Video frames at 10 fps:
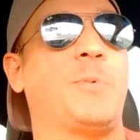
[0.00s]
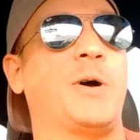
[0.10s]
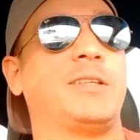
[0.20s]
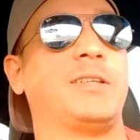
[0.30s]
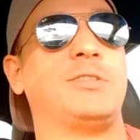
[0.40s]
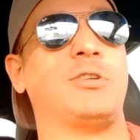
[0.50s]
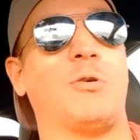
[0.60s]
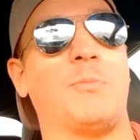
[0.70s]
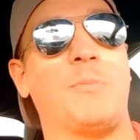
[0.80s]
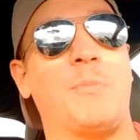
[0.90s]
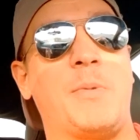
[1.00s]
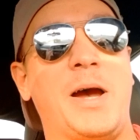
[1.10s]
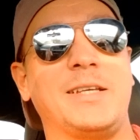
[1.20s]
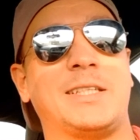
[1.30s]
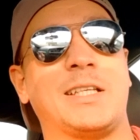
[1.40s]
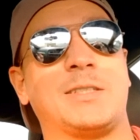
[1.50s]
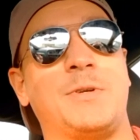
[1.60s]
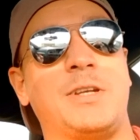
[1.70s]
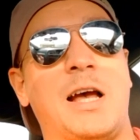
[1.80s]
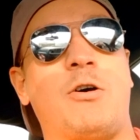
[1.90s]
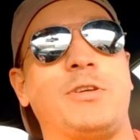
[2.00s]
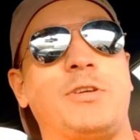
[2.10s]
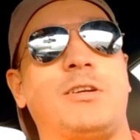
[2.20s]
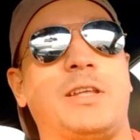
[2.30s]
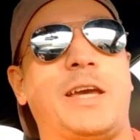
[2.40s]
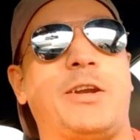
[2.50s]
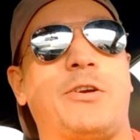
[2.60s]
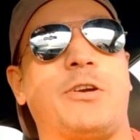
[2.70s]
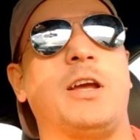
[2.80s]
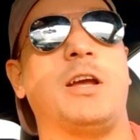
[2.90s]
But my assessment now, a year later,